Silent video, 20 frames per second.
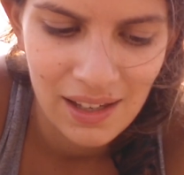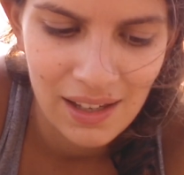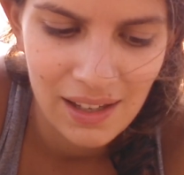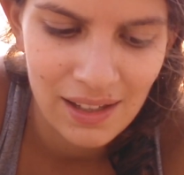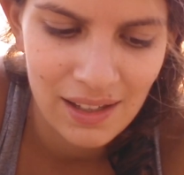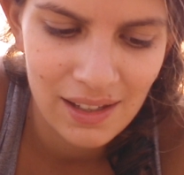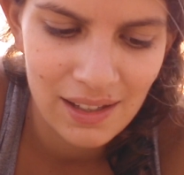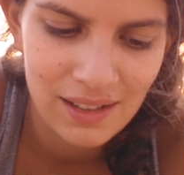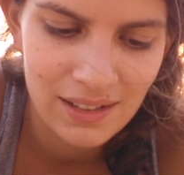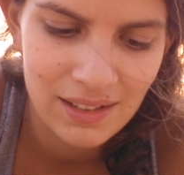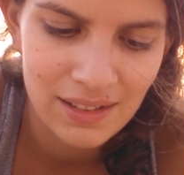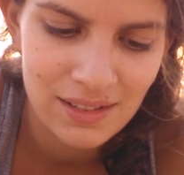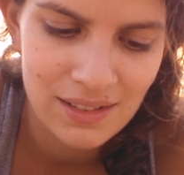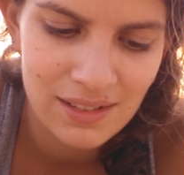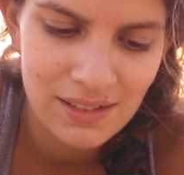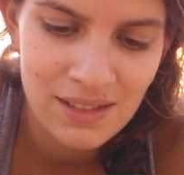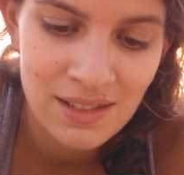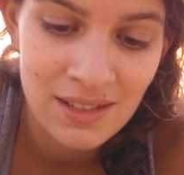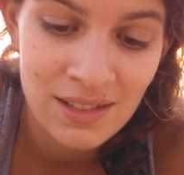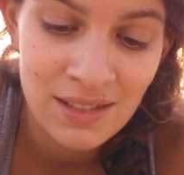
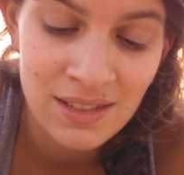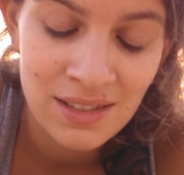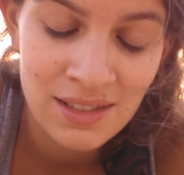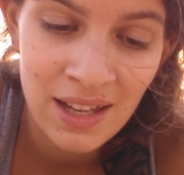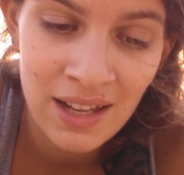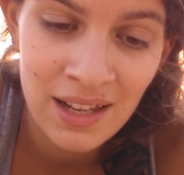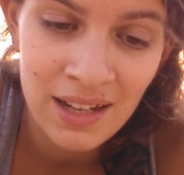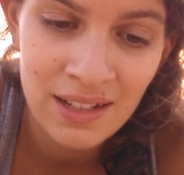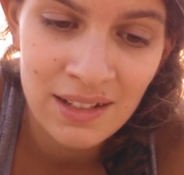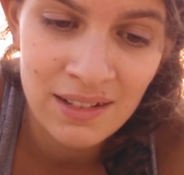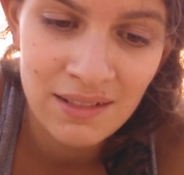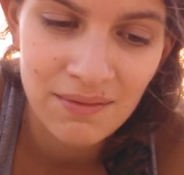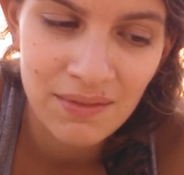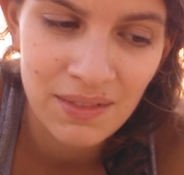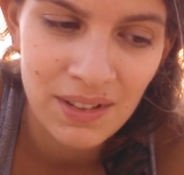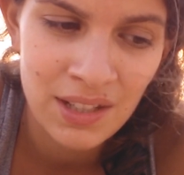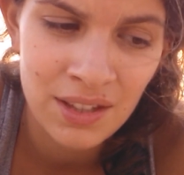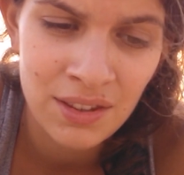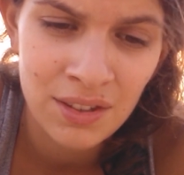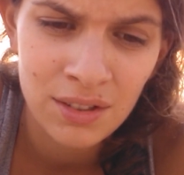And then
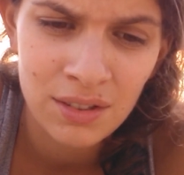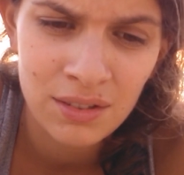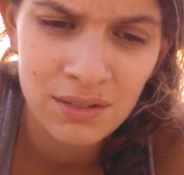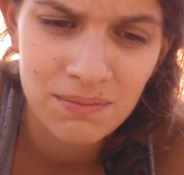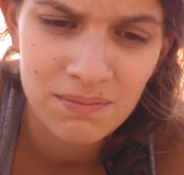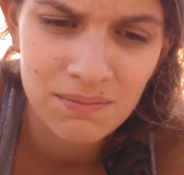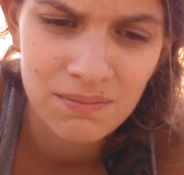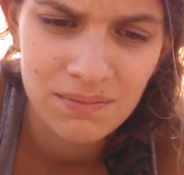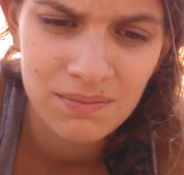I thought,